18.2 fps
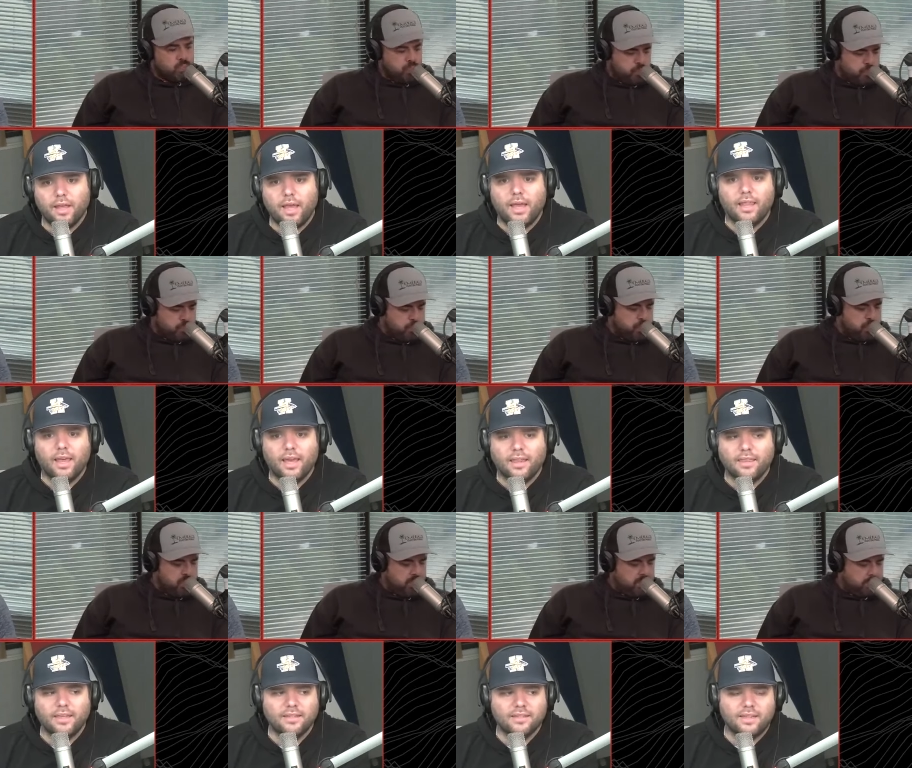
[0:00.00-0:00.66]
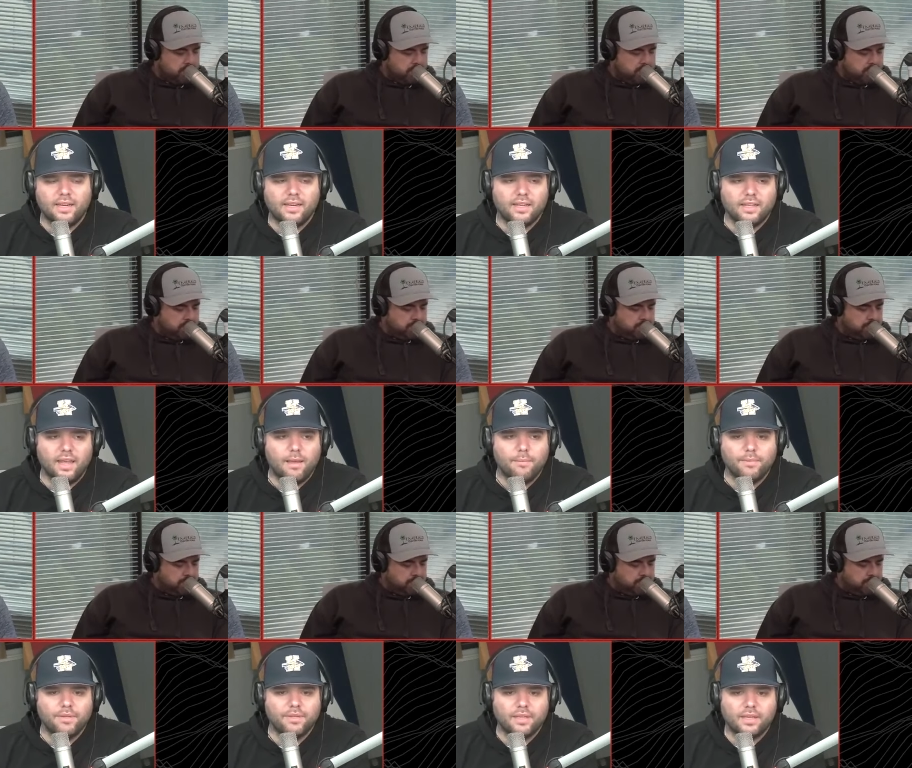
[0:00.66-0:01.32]
Speaker 1: Like I think CeeDee
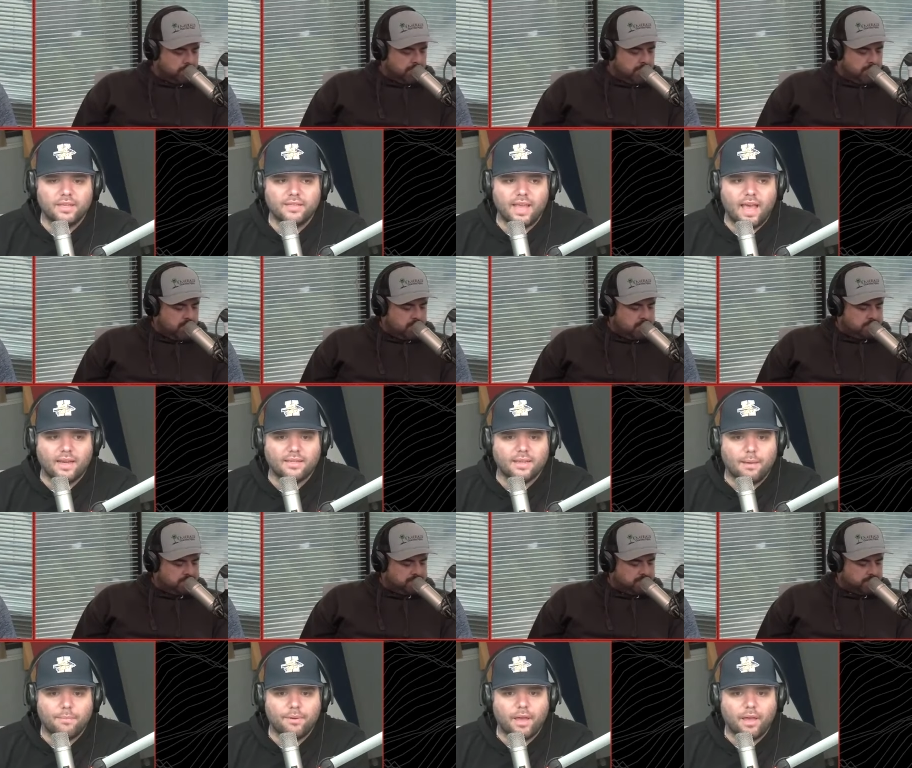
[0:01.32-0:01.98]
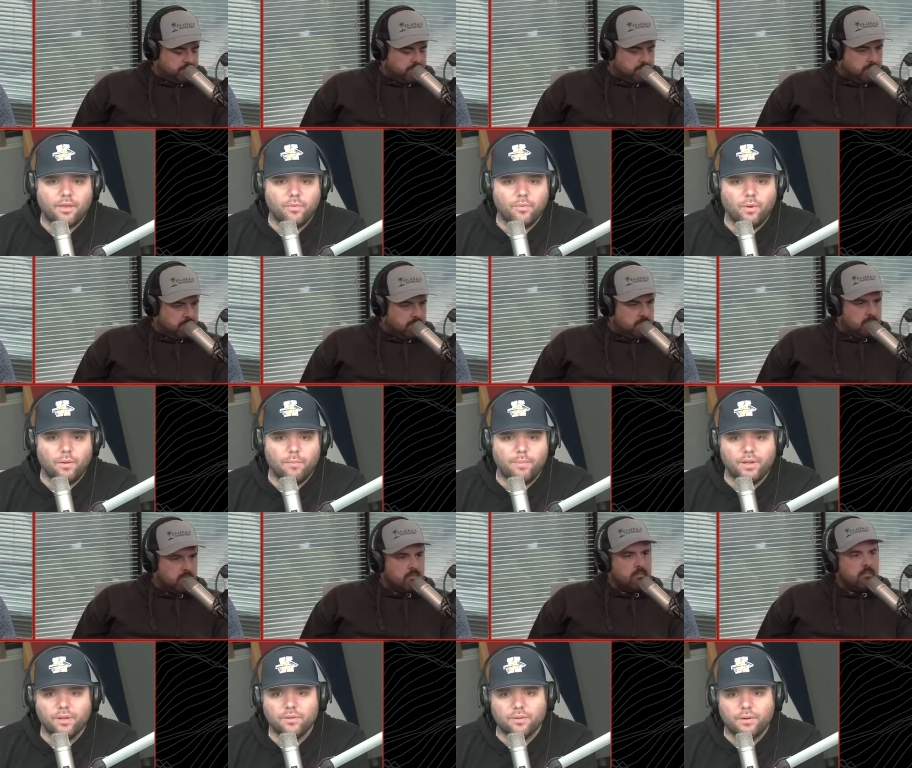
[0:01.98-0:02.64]
Lamb is the exact type of guy you want
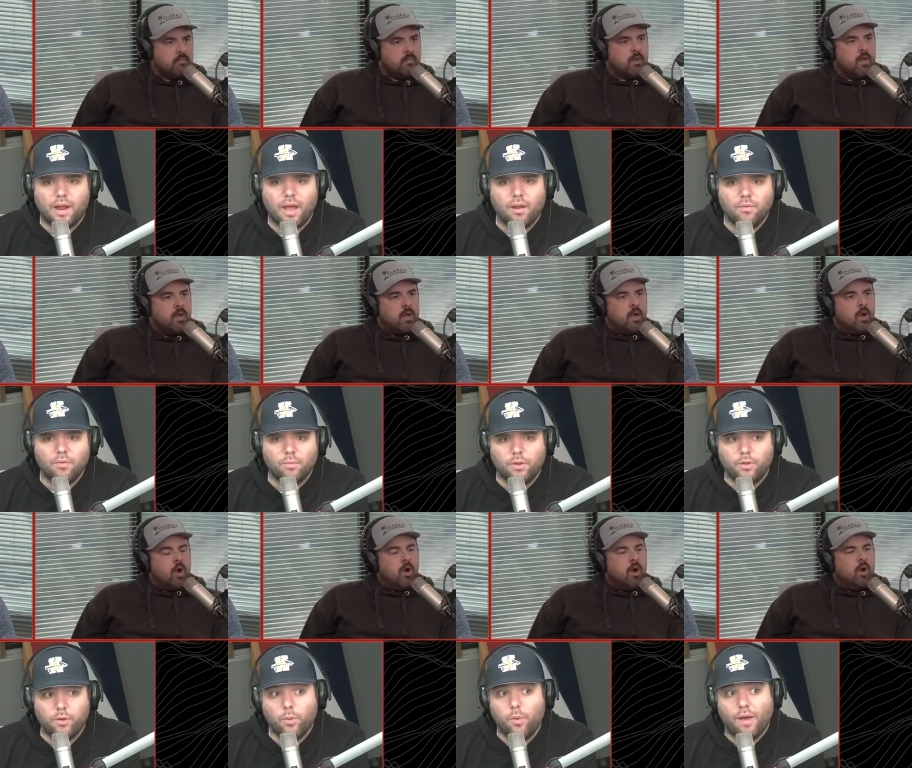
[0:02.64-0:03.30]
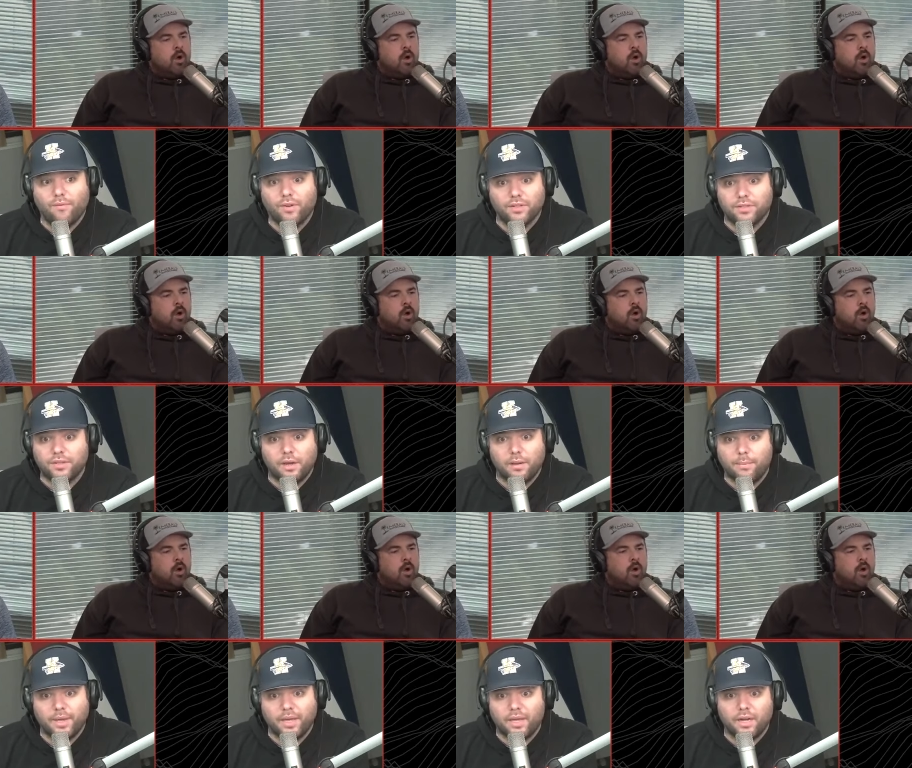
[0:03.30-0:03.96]
to build around with whoever's
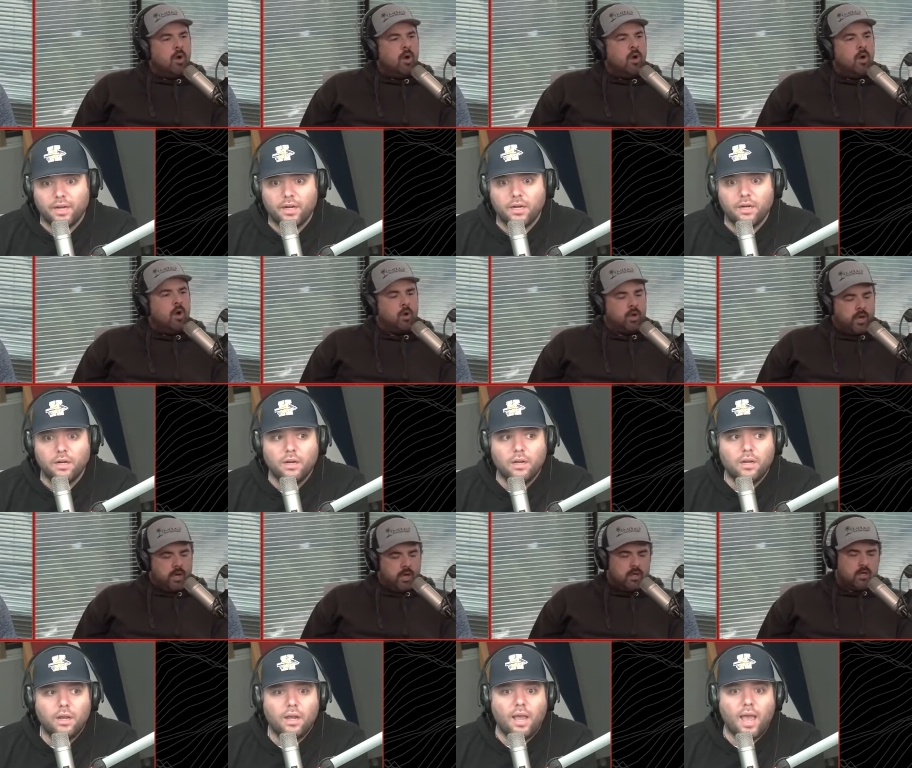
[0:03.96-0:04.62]
going to be here. Okay.